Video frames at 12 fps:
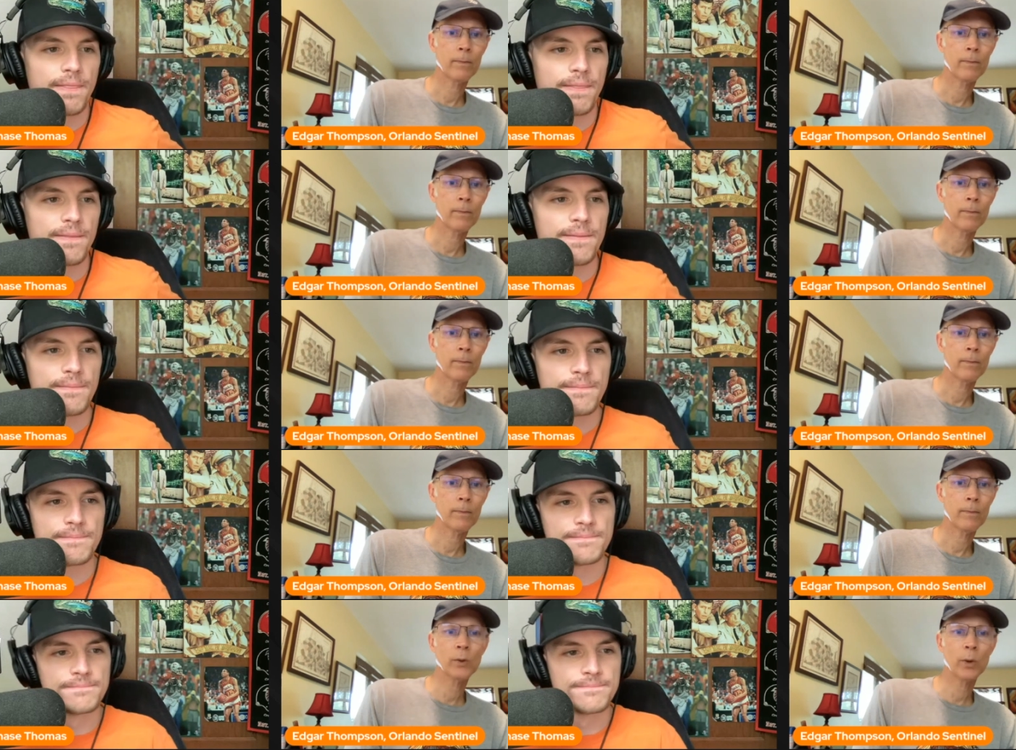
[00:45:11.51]
Speaker 1: Well, I wrote
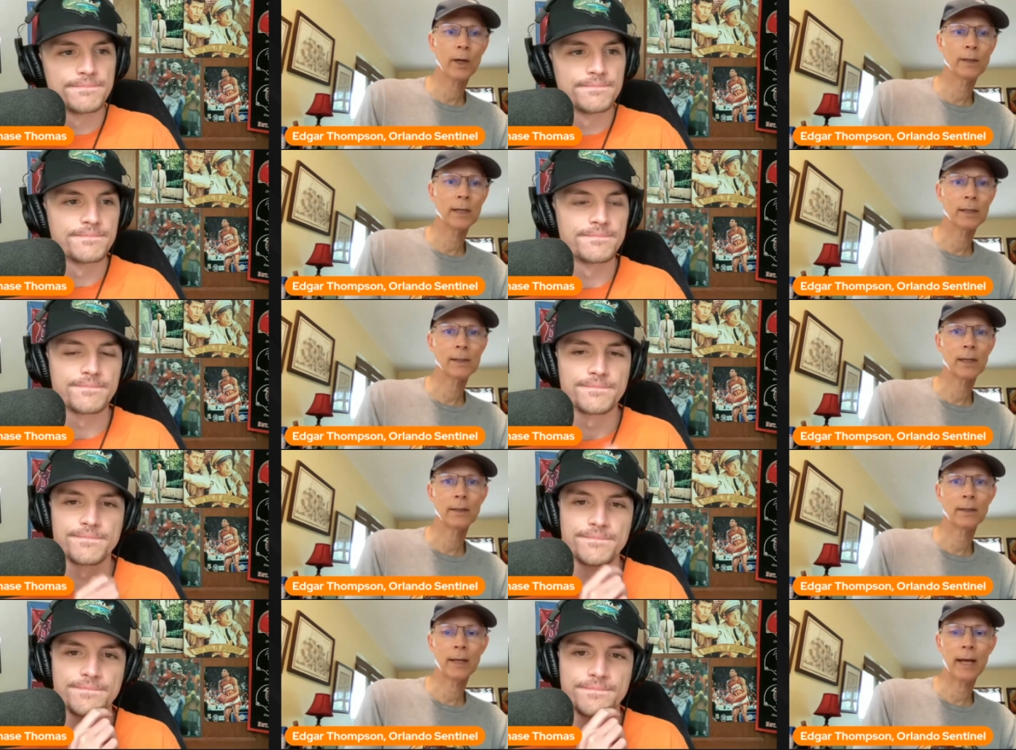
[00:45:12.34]
a story, as I
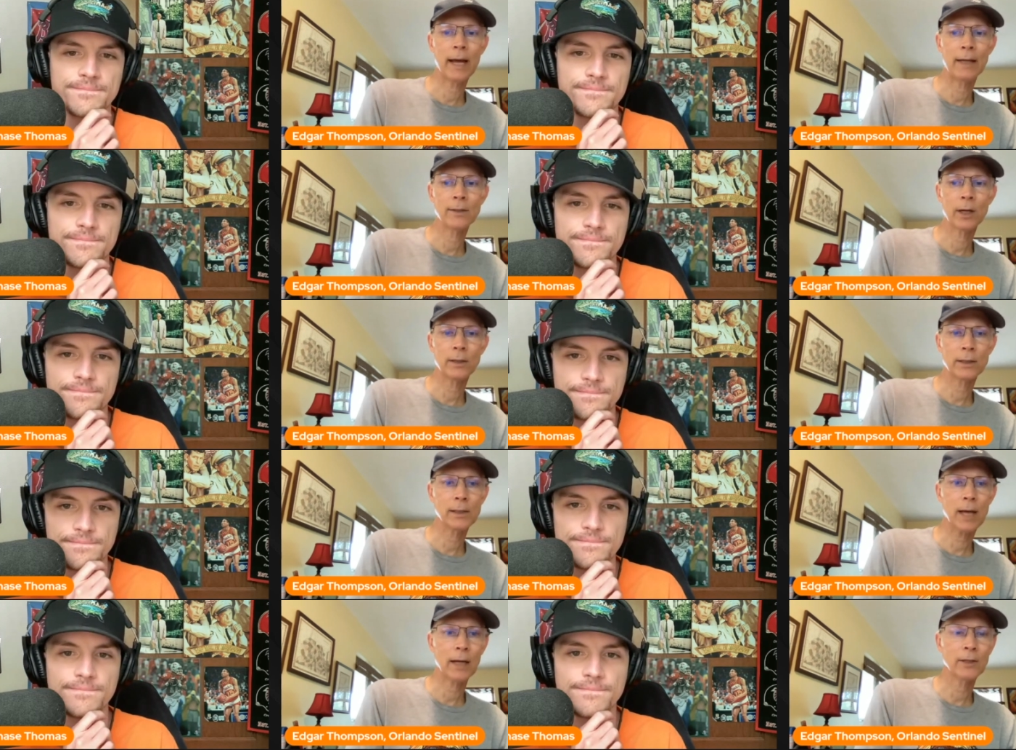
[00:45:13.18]
said today. I talked to
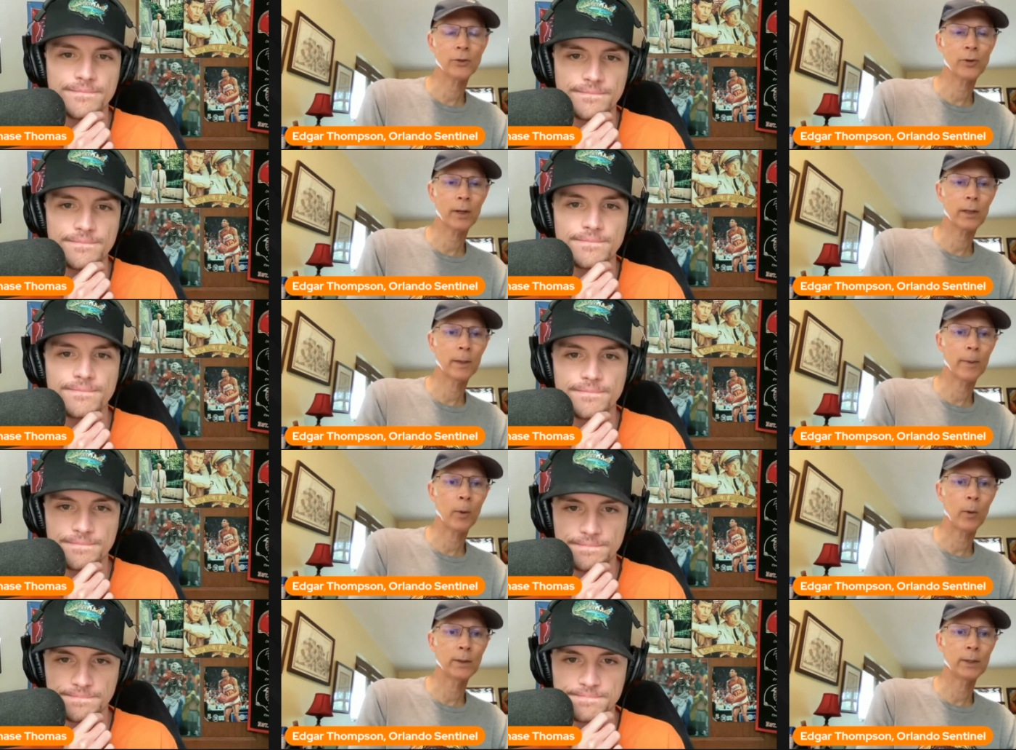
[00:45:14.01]
Scott Stricklin
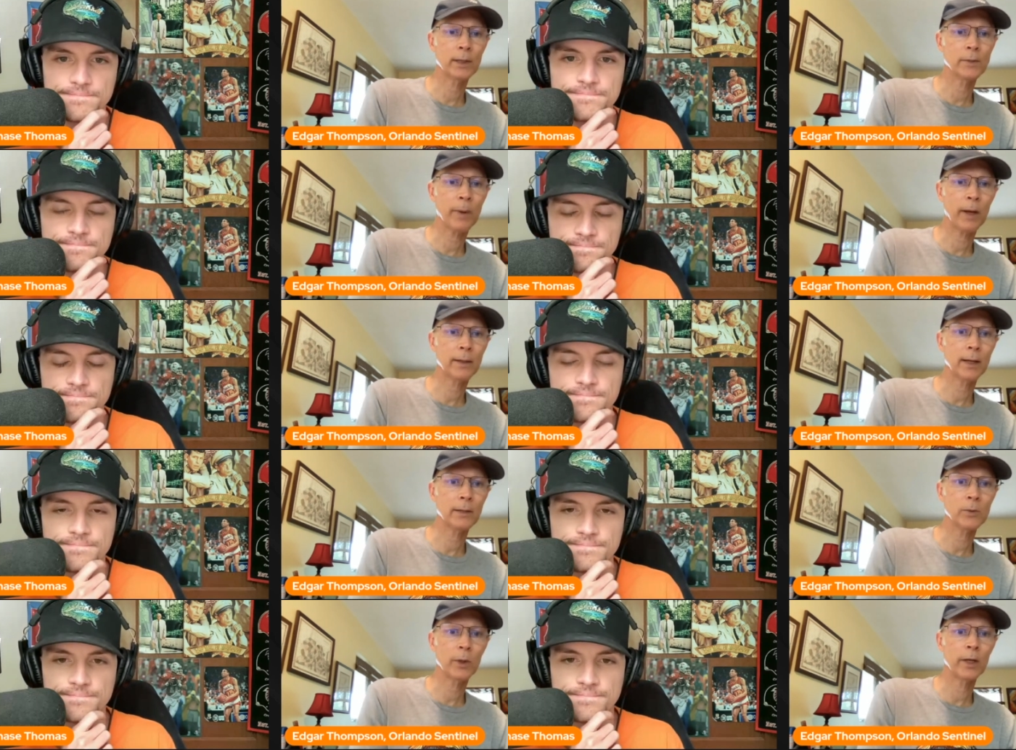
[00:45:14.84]
about what to expect
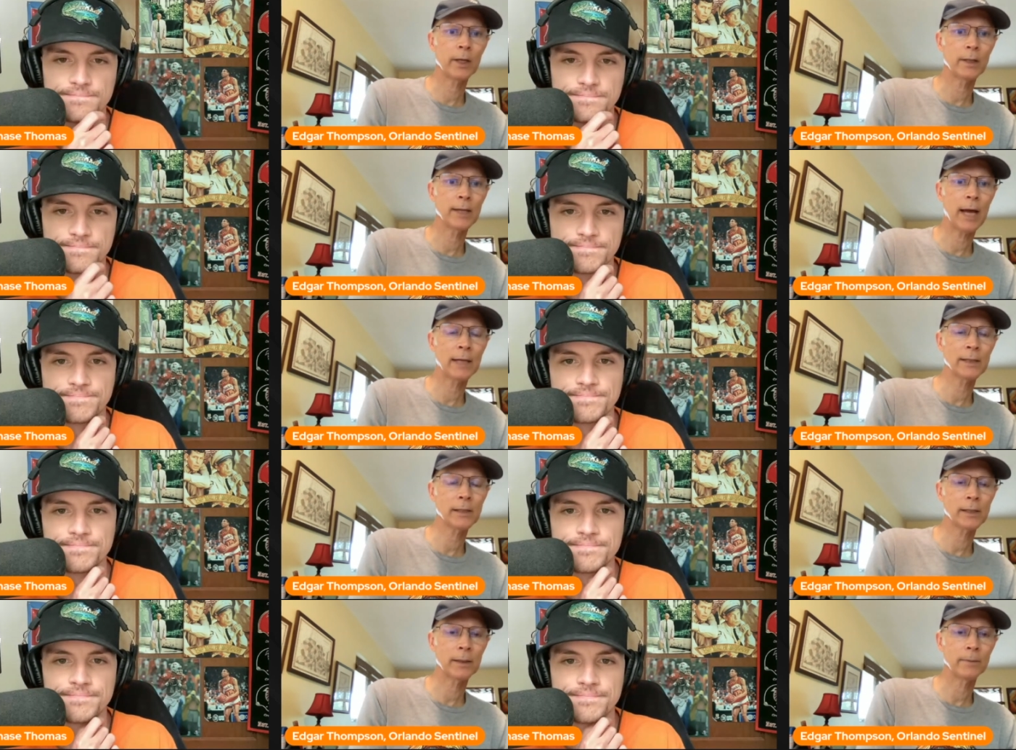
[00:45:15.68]
next week in
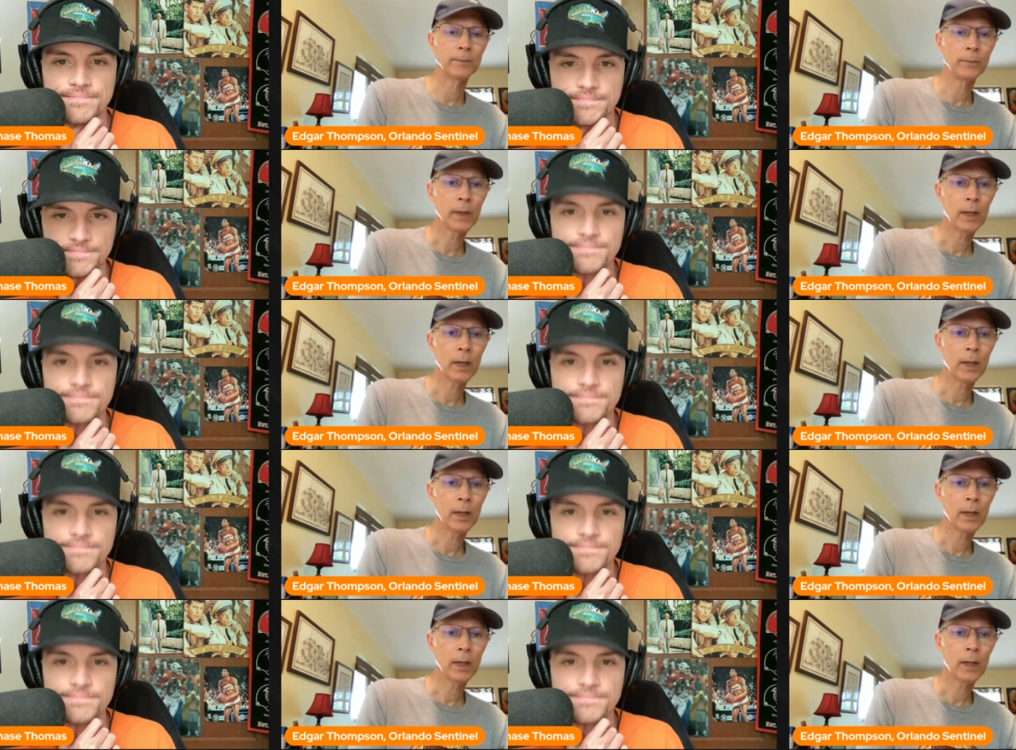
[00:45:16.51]
Destin.